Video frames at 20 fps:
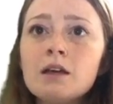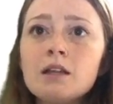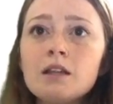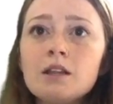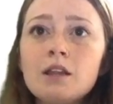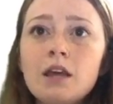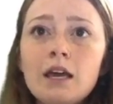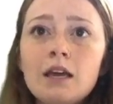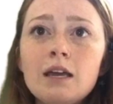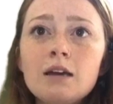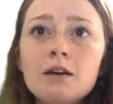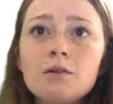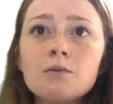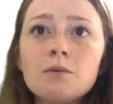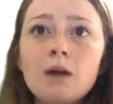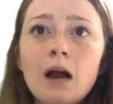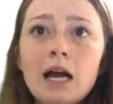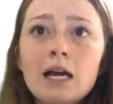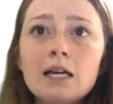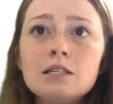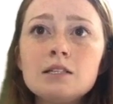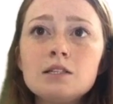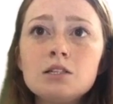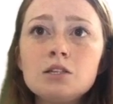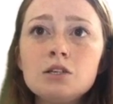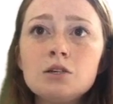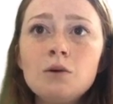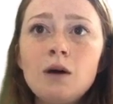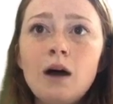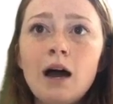They rise
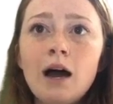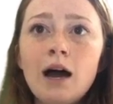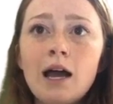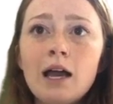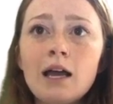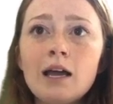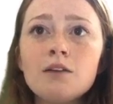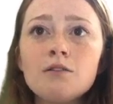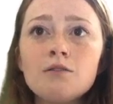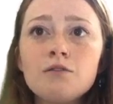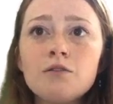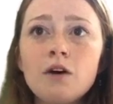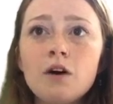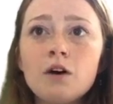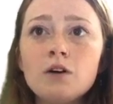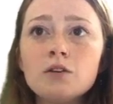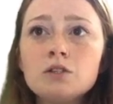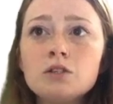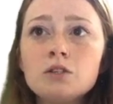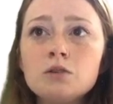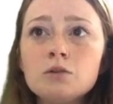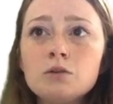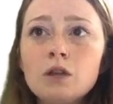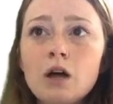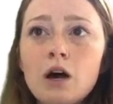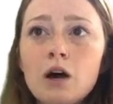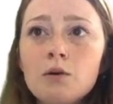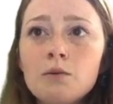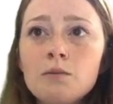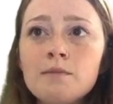too high and fall too
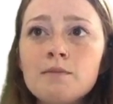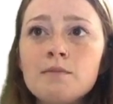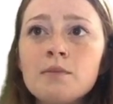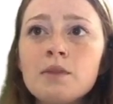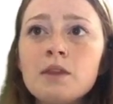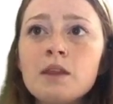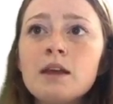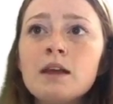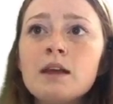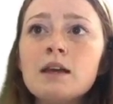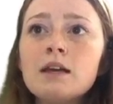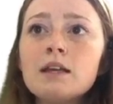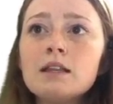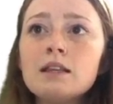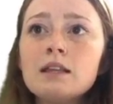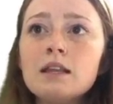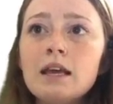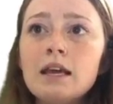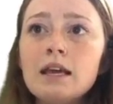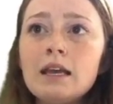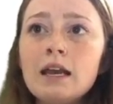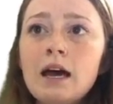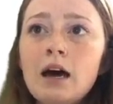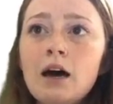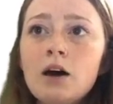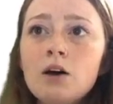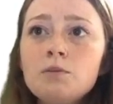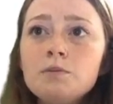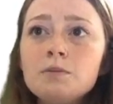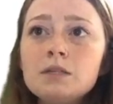low. It
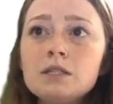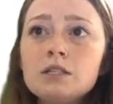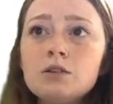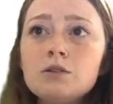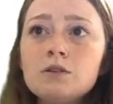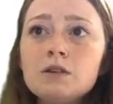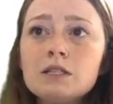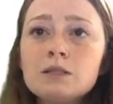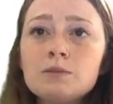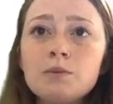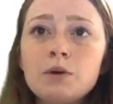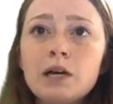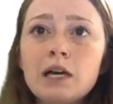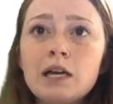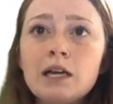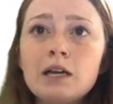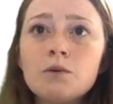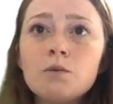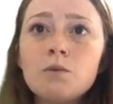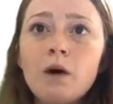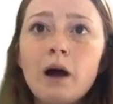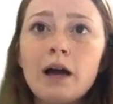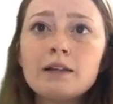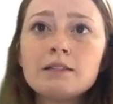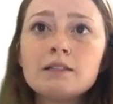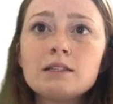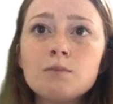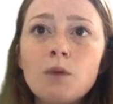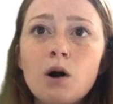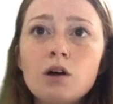helps to explain why
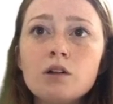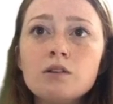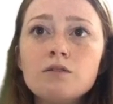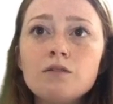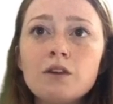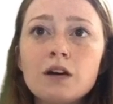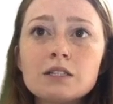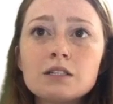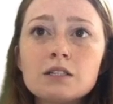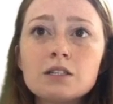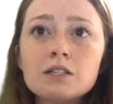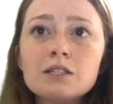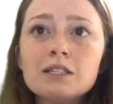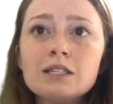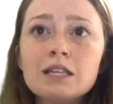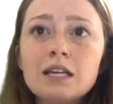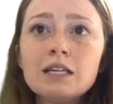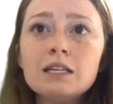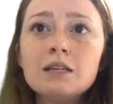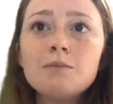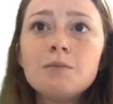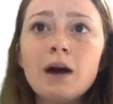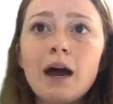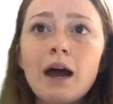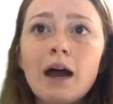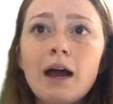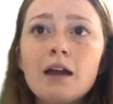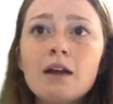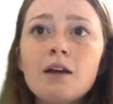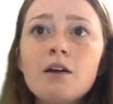small investors tend to
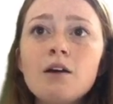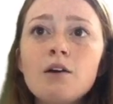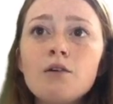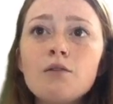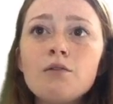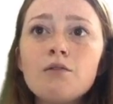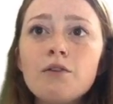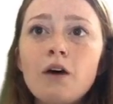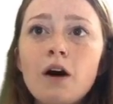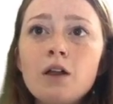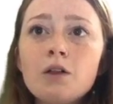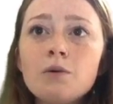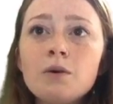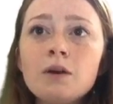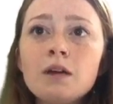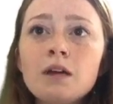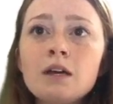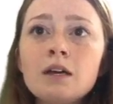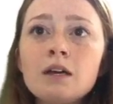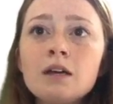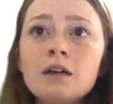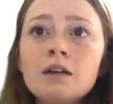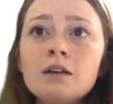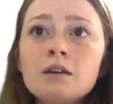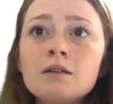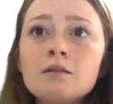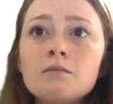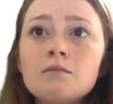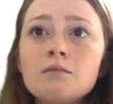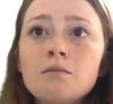buy following
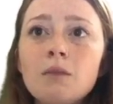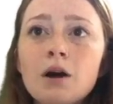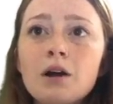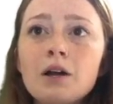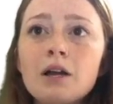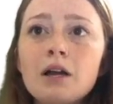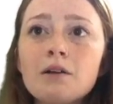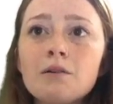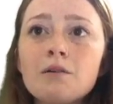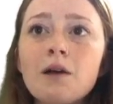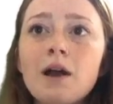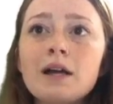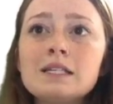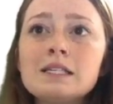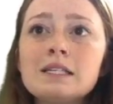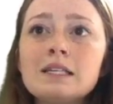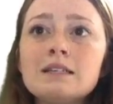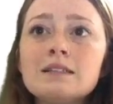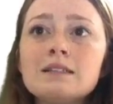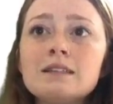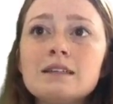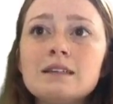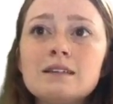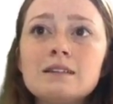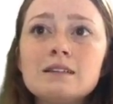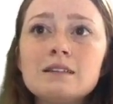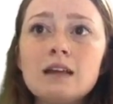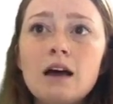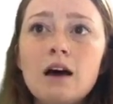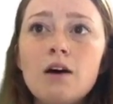market rises and
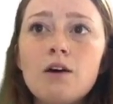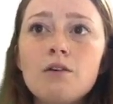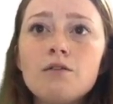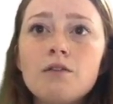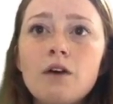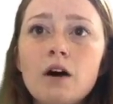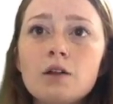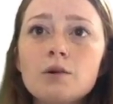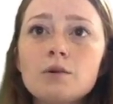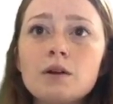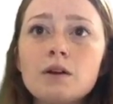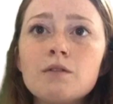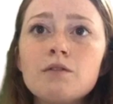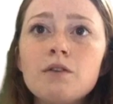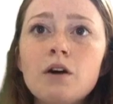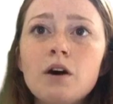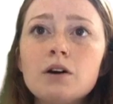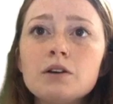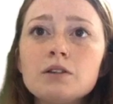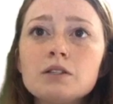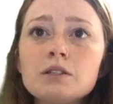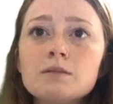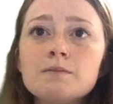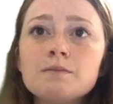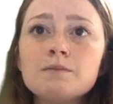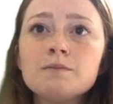sell following falls.